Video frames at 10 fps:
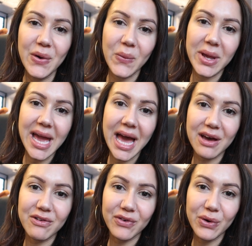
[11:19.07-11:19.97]
we
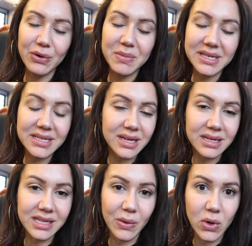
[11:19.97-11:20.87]
have all been
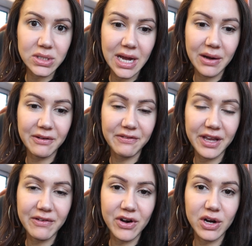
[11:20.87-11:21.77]
discussing what our
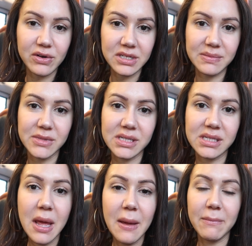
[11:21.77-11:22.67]
favourite Christmas
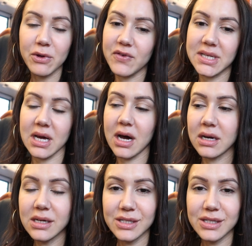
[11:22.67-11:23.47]
movies are.